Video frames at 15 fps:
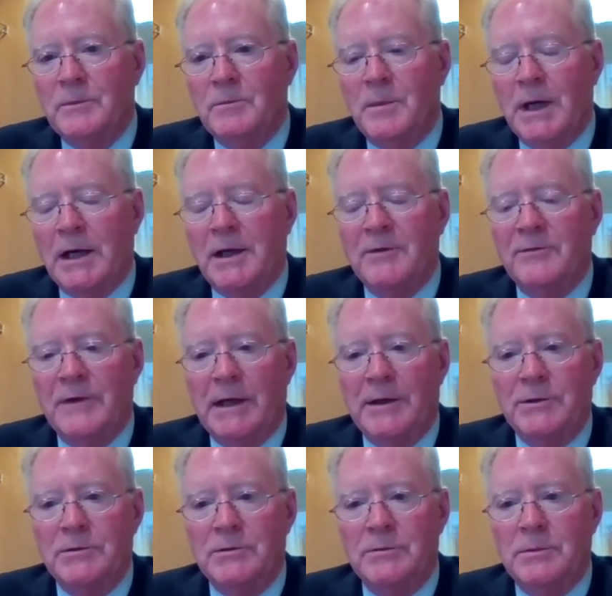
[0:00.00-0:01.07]
market
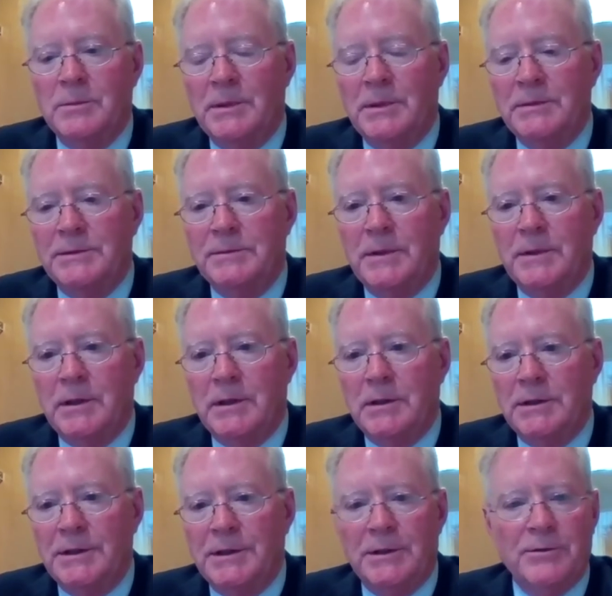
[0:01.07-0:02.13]
value
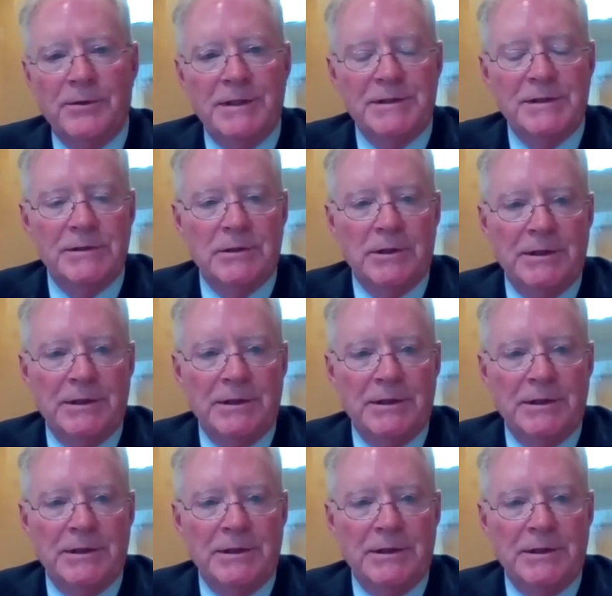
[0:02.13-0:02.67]
increases